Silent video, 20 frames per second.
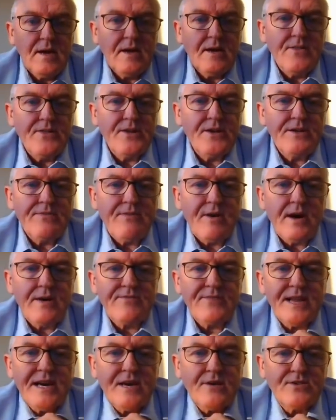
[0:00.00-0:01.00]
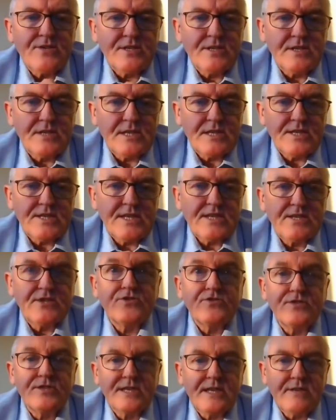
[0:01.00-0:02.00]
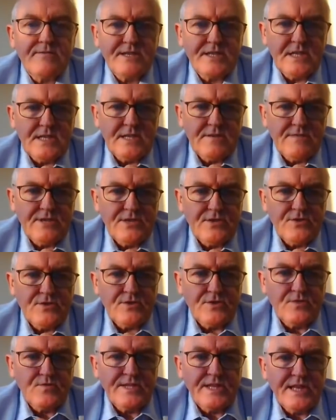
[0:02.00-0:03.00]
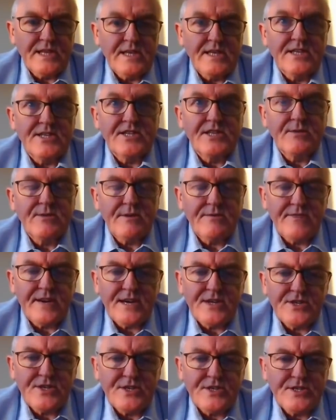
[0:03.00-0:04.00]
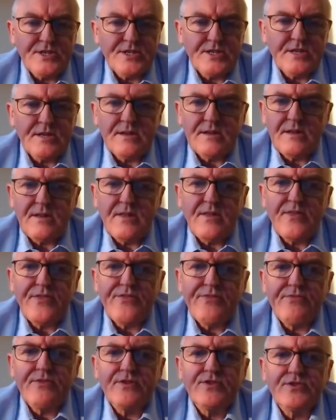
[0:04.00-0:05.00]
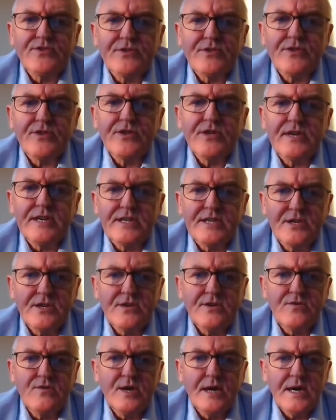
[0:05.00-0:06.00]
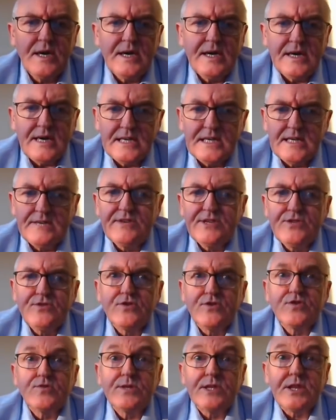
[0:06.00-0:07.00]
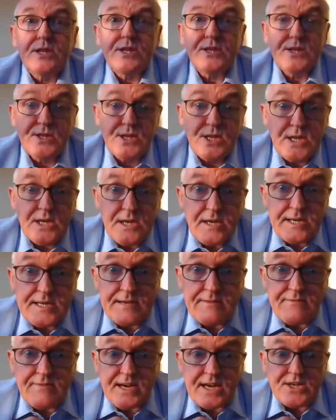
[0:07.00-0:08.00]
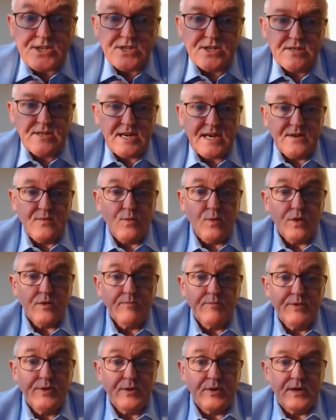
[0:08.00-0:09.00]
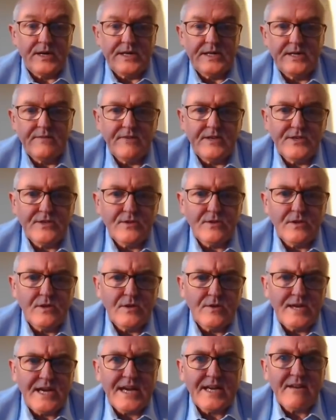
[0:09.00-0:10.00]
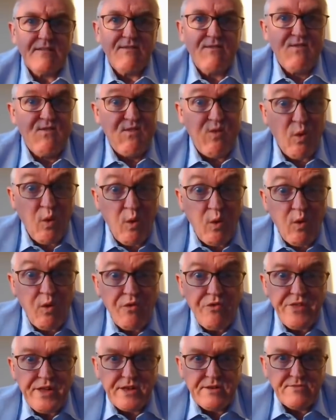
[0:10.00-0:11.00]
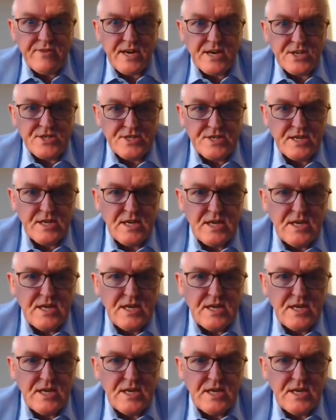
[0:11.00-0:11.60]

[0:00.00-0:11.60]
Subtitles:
35,670 individuals with at least 2 infections, 332 individuals with a third infection, and one poor individual who had a 4th infection.